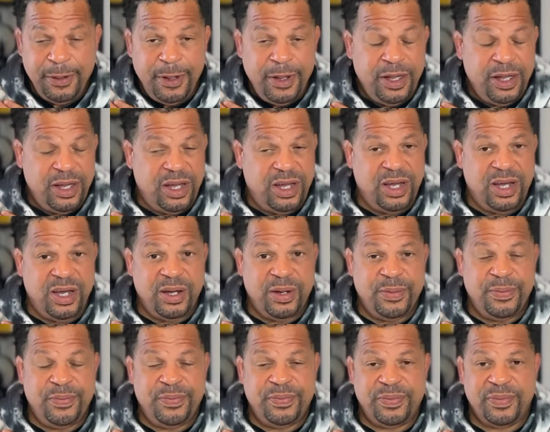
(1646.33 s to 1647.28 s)

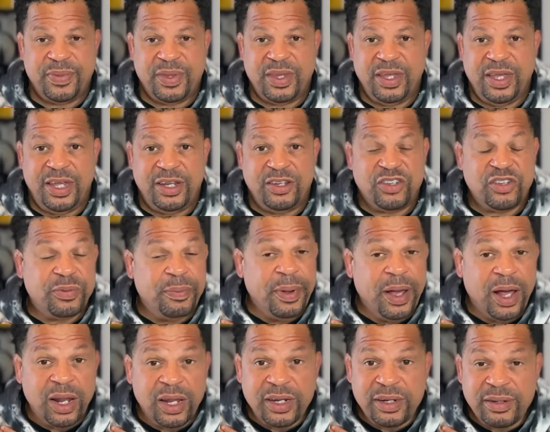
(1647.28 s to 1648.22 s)
And
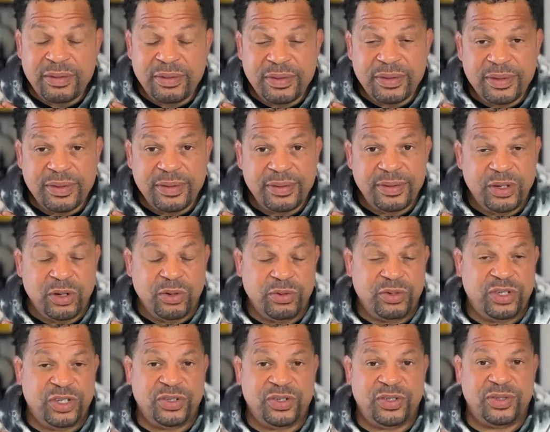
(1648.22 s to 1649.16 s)
smell it. Don't
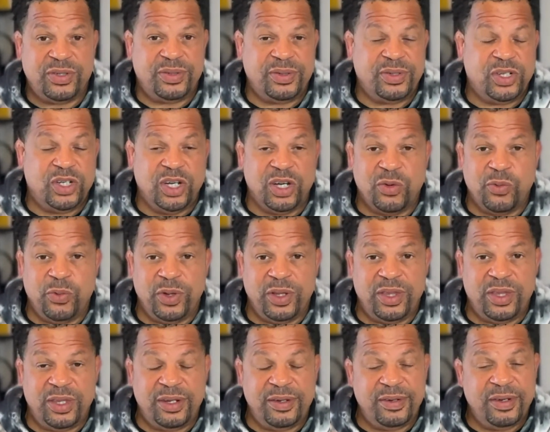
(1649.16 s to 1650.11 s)
just cook with
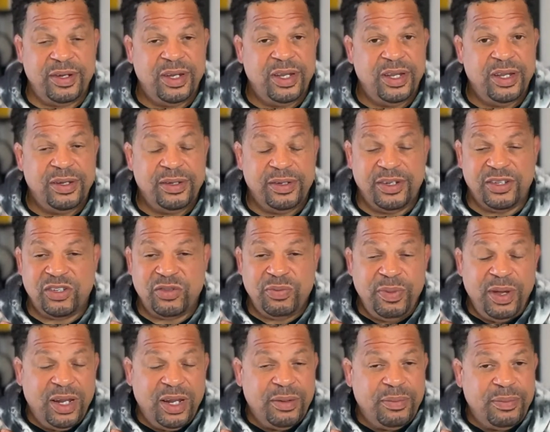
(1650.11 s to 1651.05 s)
it. Just
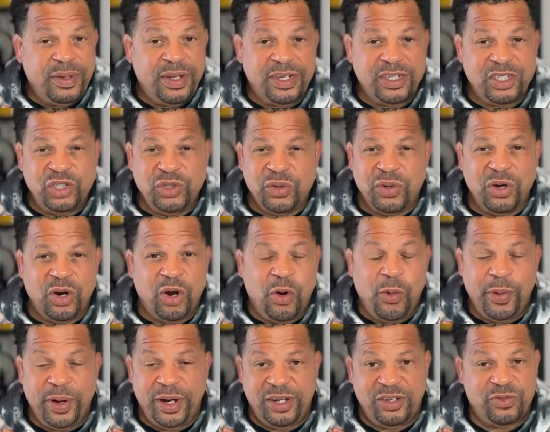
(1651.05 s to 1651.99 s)
smell it because you'll know
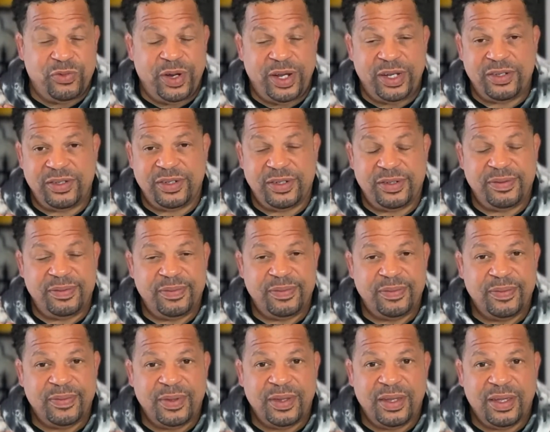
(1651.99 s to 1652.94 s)
when it's rancid.
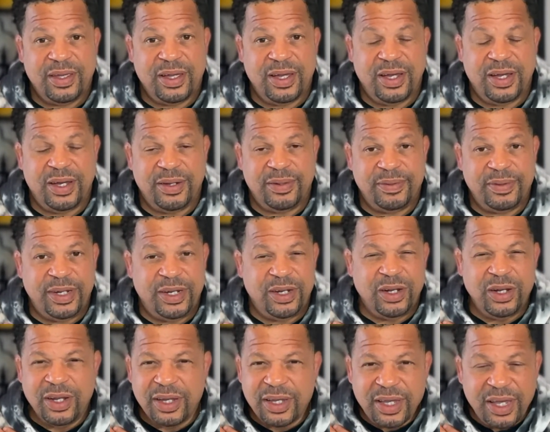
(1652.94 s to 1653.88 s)
And
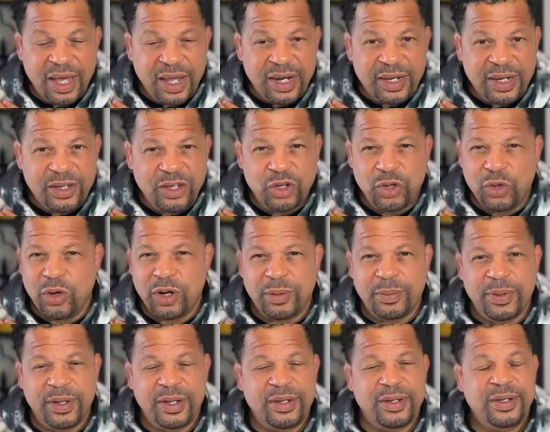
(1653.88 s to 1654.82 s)
look at it. You know what I
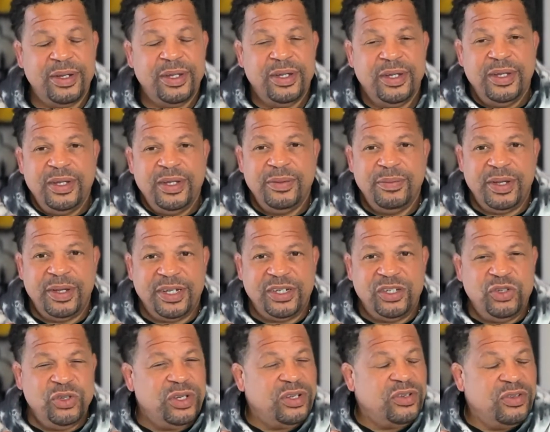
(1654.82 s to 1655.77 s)
mean? Because
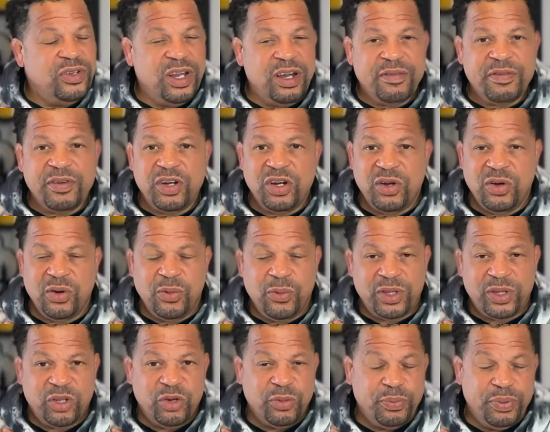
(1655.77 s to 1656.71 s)
you just never know what
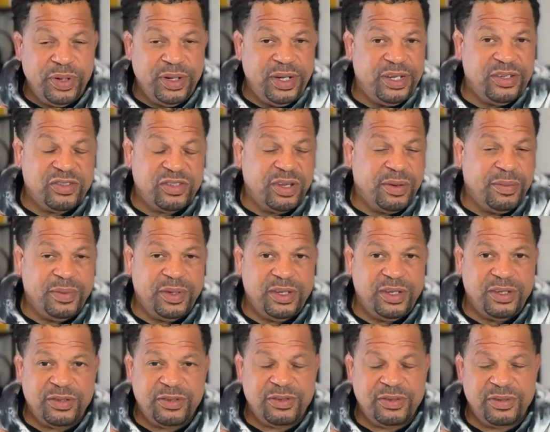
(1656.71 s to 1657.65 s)
they're putting in some of
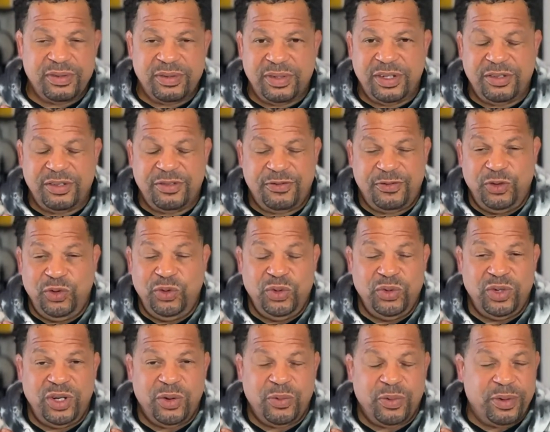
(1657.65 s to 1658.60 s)
this food
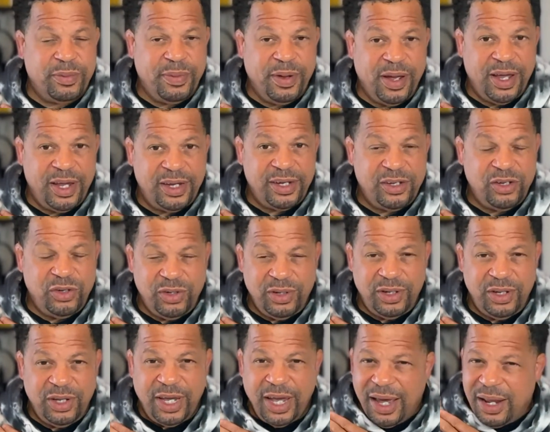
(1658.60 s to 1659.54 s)
that we're buying.
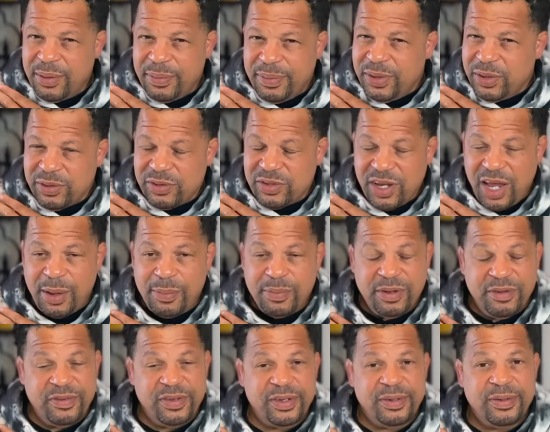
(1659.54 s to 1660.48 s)
You got to be on top
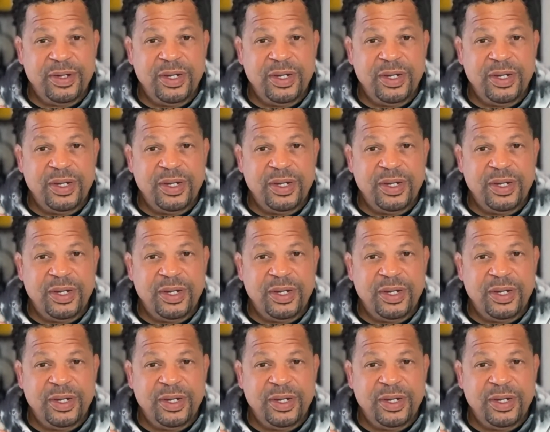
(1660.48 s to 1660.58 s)
of it.